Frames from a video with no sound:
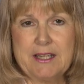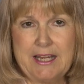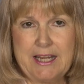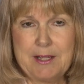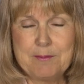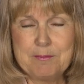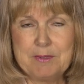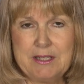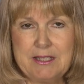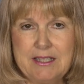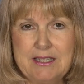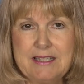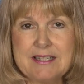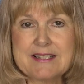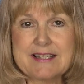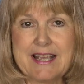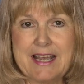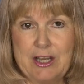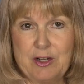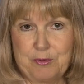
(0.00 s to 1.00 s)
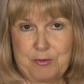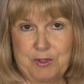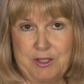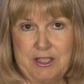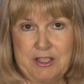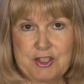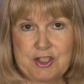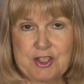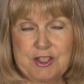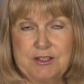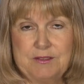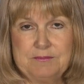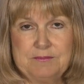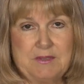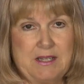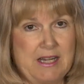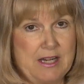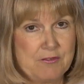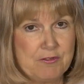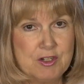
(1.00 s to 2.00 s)
camp meeting is outreach.
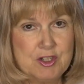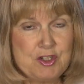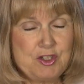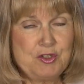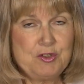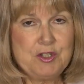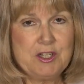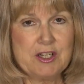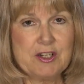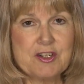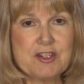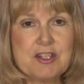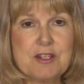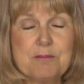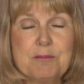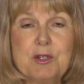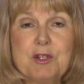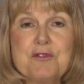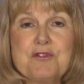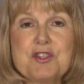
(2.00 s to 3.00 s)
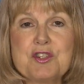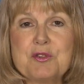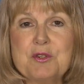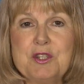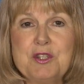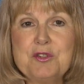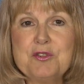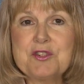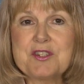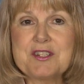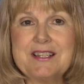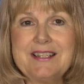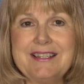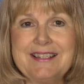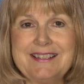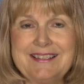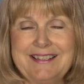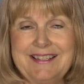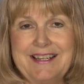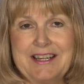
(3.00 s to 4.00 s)
Every 2 years, it moves to a new
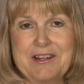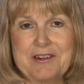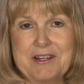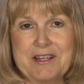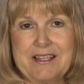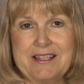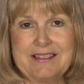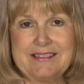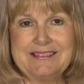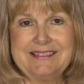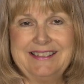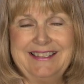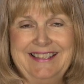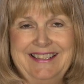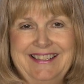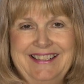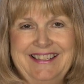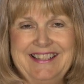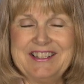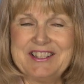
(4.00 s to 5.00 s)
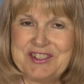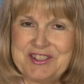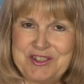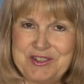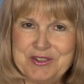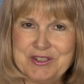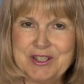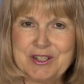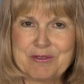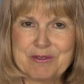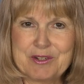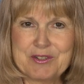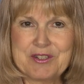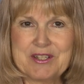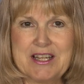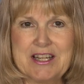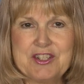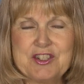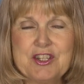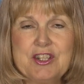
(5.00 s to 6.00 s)
city in the area. In the 2-year
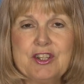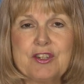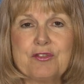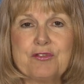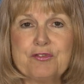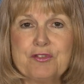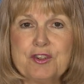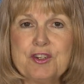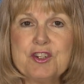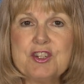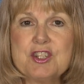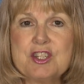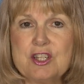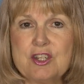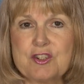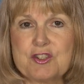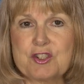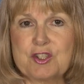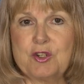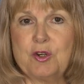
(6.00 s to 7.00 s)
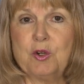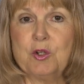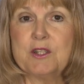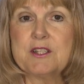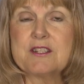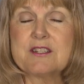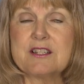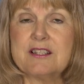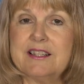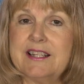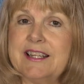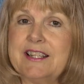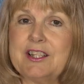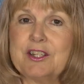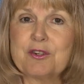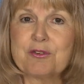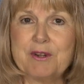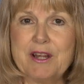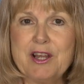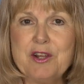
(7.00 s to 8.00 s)
rotation, the first year's goal is to lay the
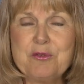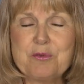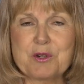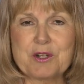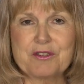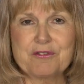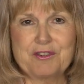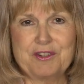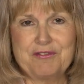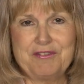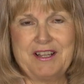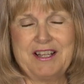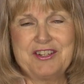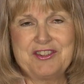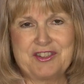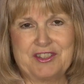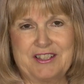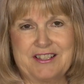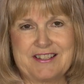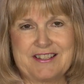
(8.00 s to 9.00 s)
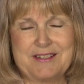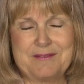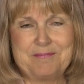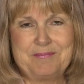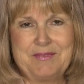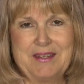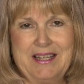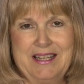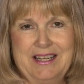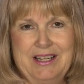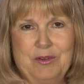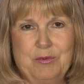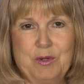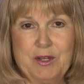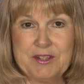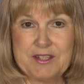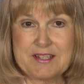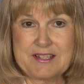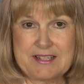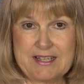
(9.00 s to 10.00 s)
groundwork for evangelism,
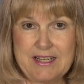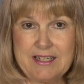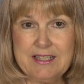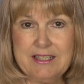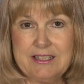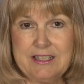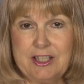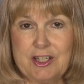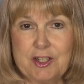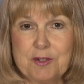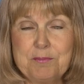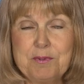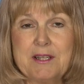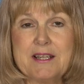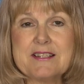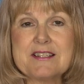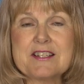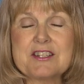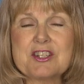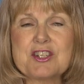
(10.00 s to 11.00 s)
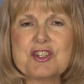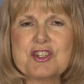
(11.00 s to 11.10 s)
while the second year places a